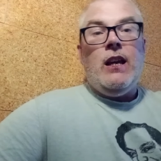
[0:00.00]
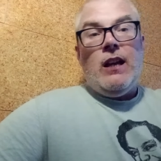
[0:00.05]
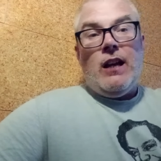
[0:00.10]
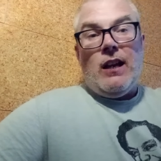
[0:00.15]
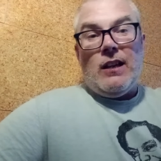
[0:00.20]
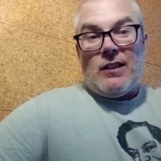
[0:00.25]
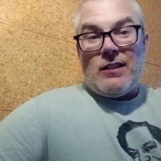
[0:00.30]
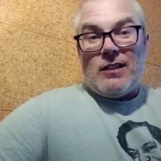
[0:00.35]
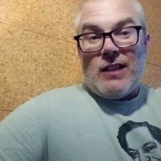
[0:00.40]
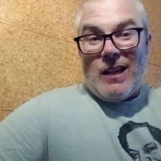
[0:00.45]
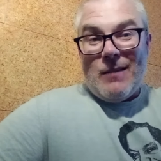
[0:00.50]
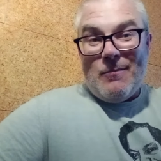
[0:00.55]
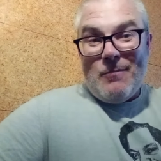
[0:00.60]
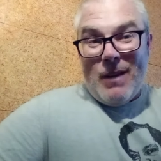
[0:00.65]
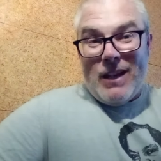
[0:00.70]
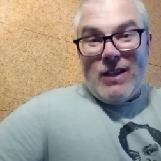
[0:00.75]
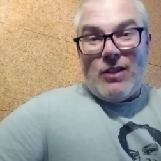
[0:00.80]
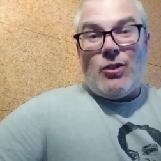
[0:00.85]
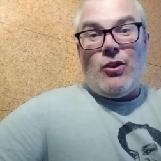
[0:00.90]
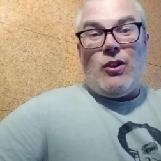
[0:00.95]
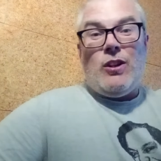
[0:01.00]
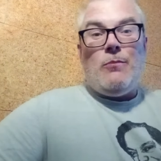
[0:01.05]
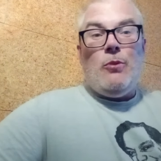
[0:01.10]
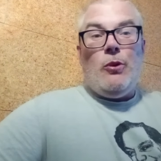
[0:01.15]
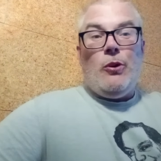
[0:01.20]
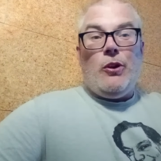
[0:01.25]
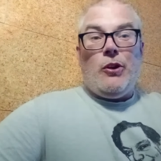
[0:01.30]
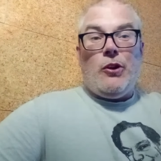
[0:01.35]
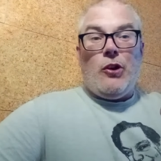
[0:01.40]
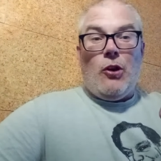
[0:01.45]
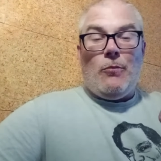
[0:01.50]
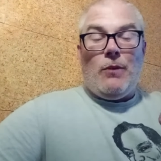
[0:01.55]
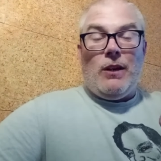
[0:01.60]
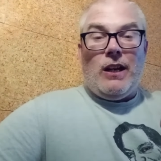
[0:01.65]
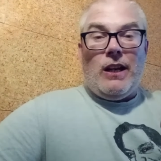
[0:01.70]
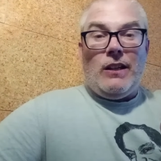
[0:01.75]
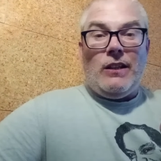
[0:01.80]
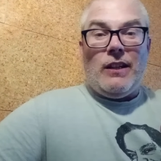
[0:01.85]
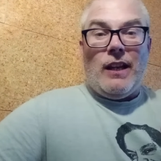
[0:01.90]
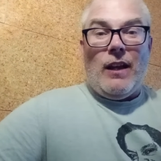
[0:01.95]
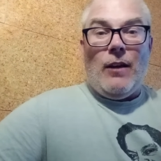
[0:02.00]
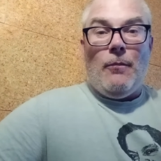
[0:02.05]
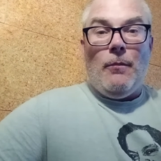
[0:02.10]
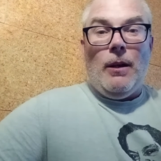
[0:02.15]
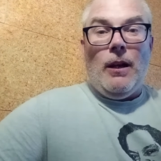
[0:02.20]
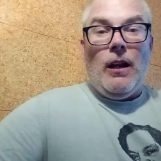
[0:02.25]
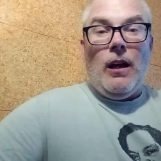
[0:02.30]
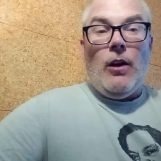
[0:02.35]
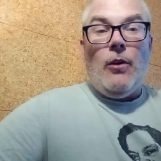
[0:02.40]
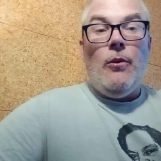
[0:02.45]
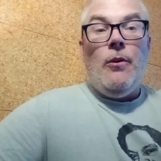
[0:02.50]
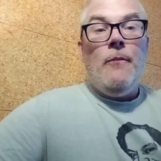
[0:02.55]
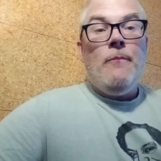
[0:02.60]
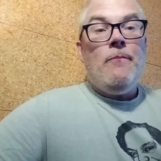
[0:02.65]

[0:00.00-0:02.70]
As I say, make sure you put your comment in down below.